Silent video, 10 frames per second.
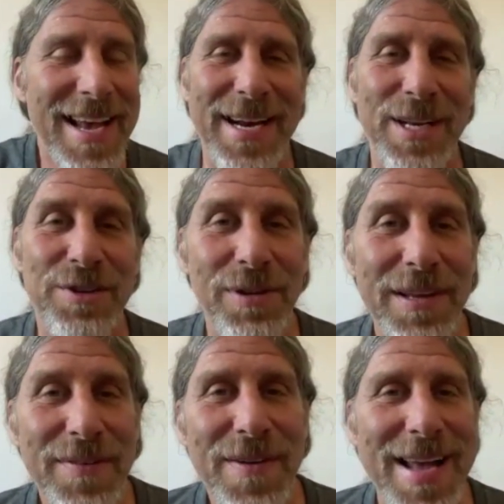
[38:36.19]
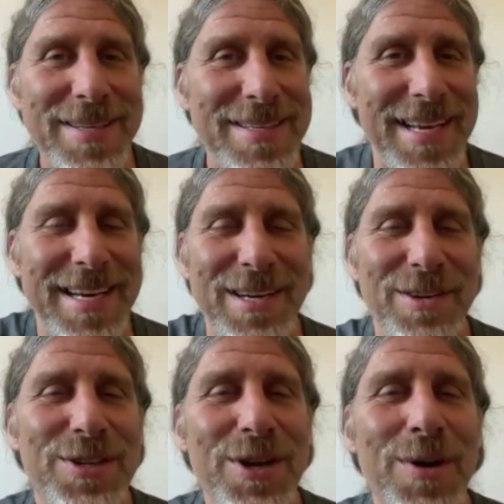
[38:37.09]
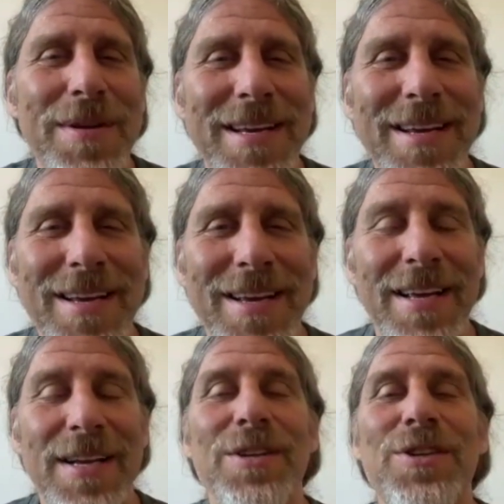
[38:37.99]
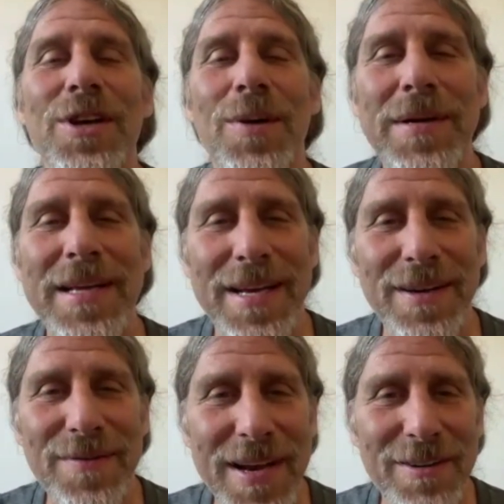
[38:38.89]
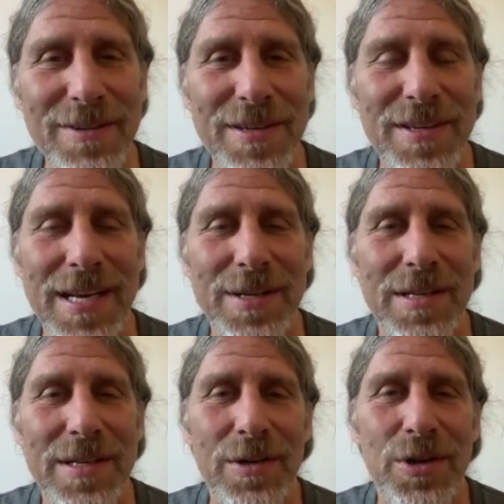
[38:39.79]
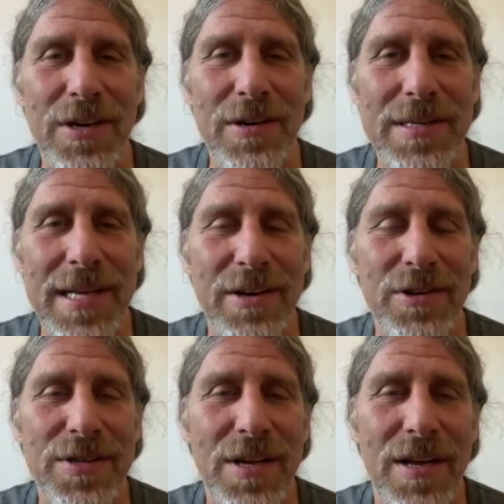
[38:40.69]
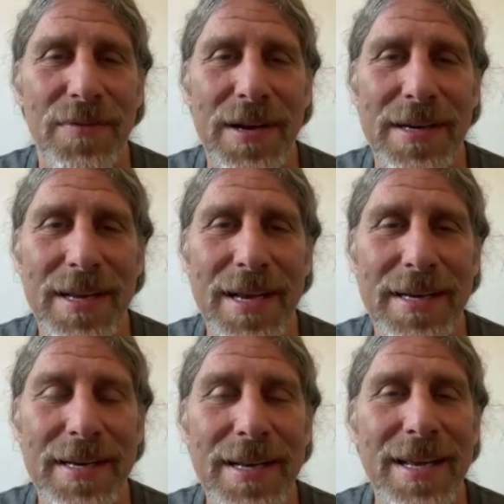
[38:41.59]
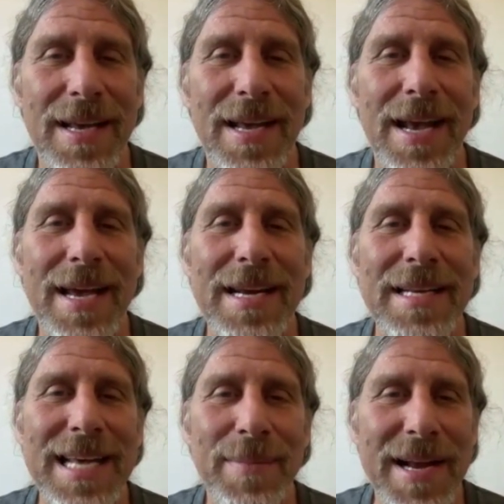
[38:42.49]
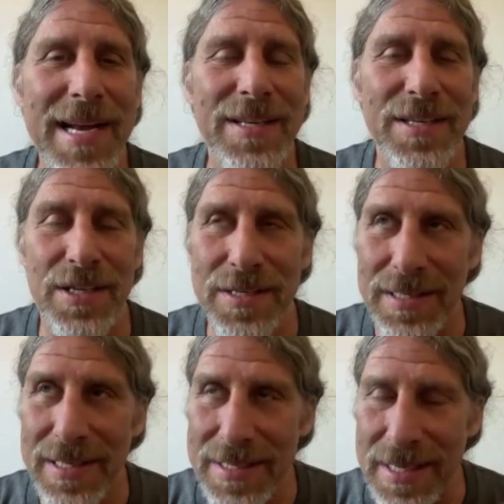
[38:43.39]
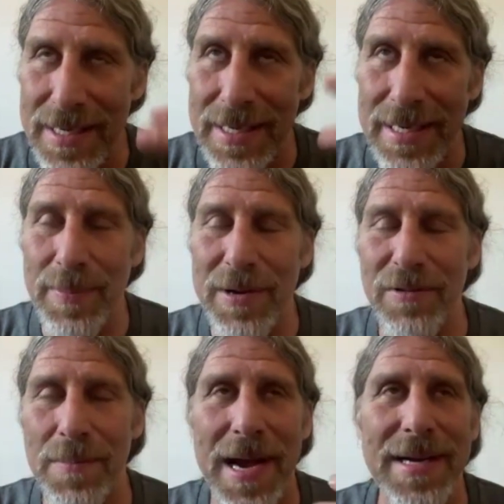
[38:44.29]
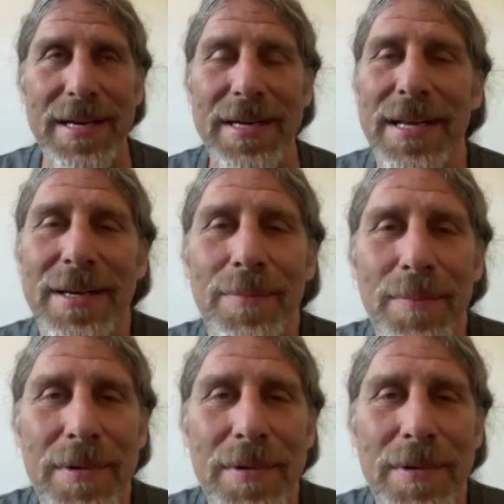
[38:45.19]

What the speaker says: And it's really fascinating. There's so many innovators and solutionaries like yourself. And anytime I get to just listen and be reminded and,